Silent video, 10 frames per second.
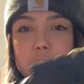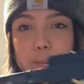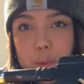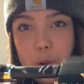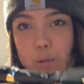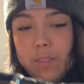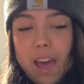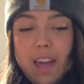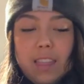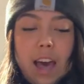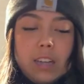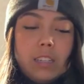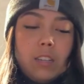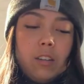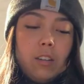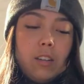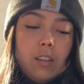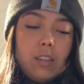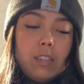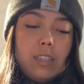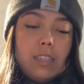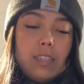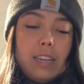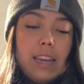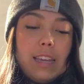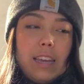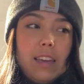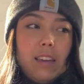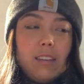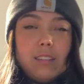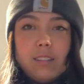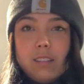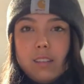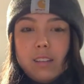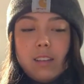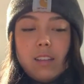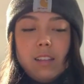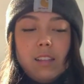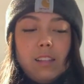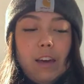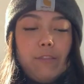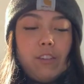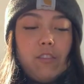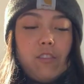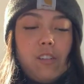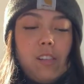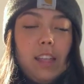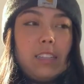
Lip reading: spooned that last little sneaky leftover that's